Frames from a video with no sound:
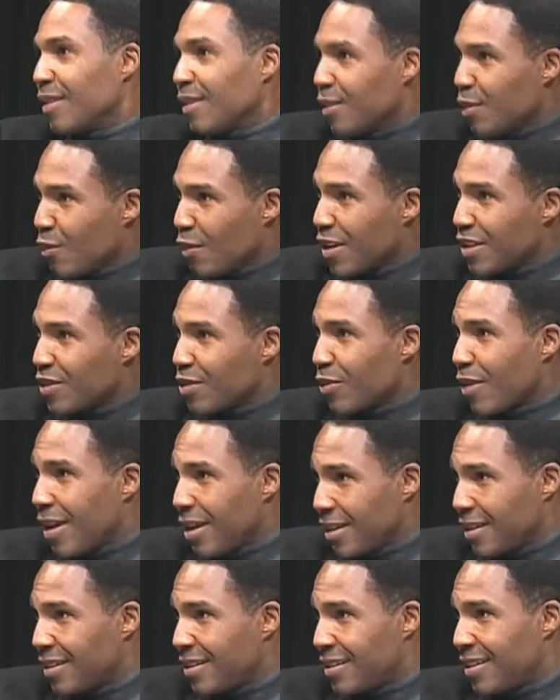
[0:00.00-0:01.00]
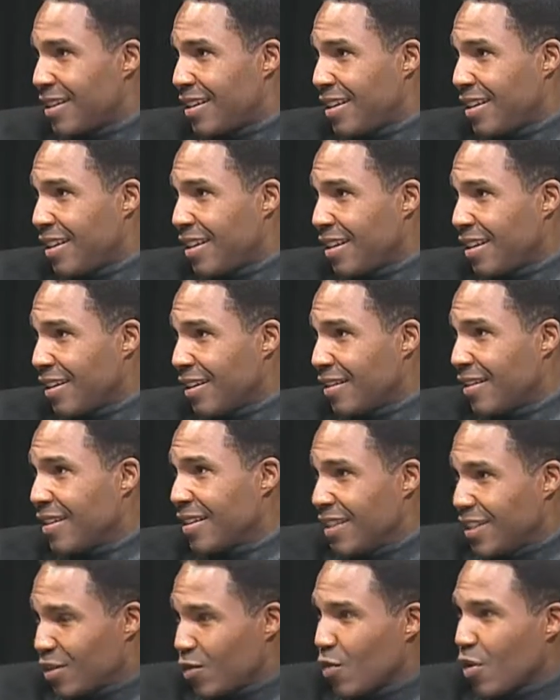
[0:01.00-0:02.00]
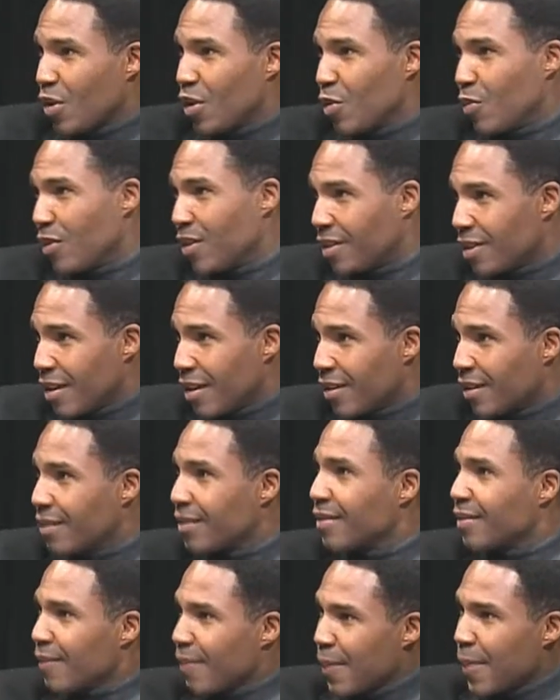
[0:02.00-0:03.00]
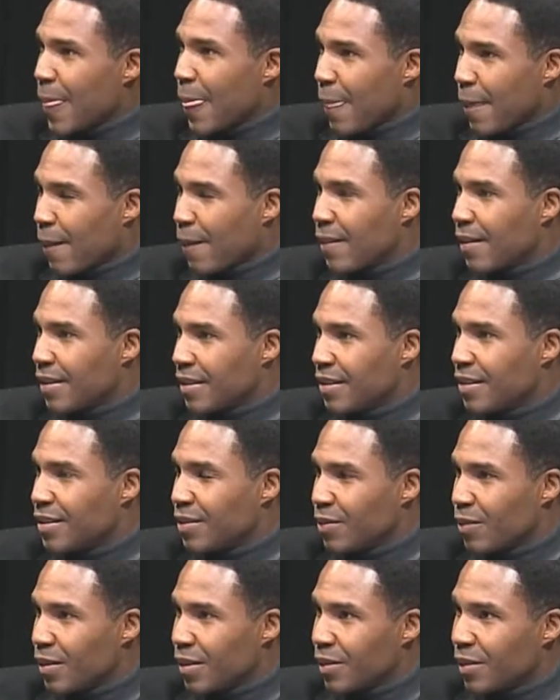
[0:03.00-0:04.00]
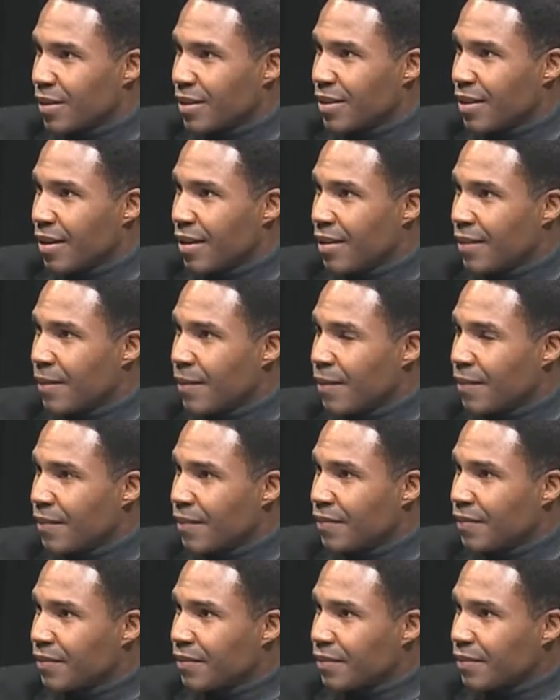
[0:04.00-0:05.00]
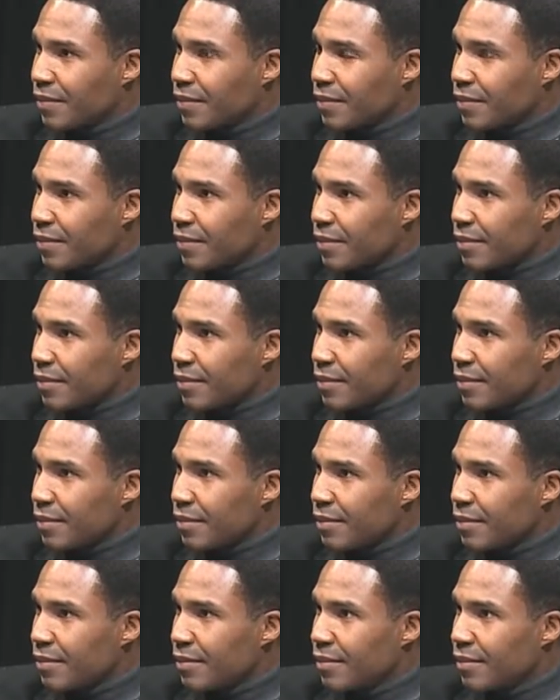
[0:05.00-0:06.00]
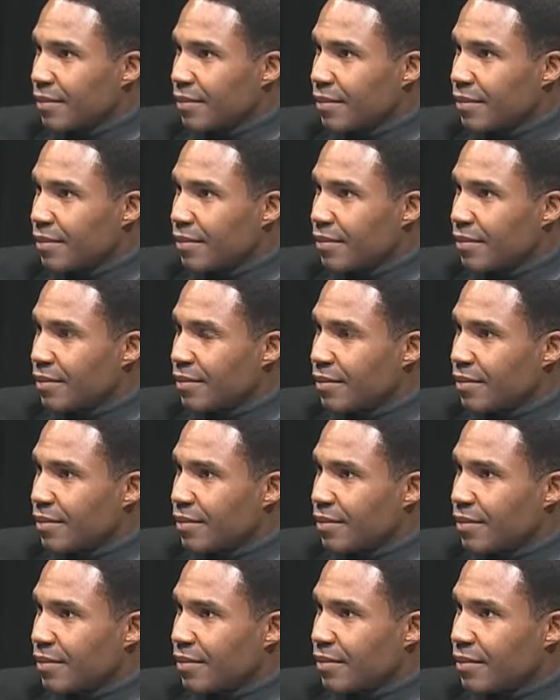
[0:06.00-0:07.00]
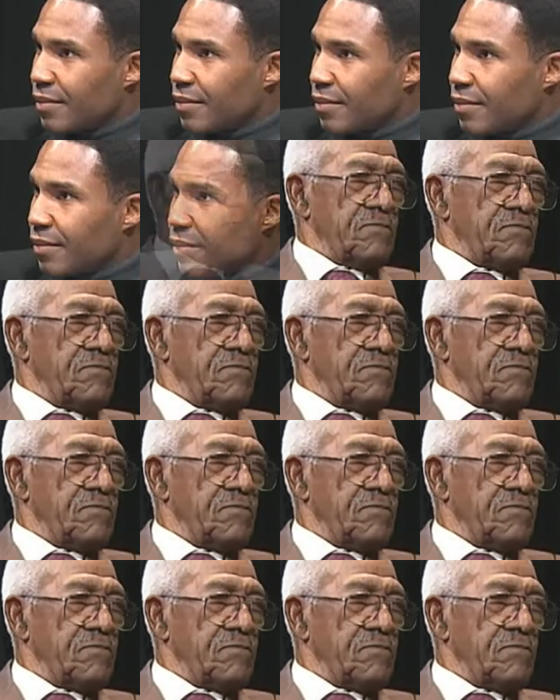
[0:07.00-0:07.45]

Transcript: The restaurant is the key here. This is where you would start. Yeah, that's where I learned to cook, in that restaurant.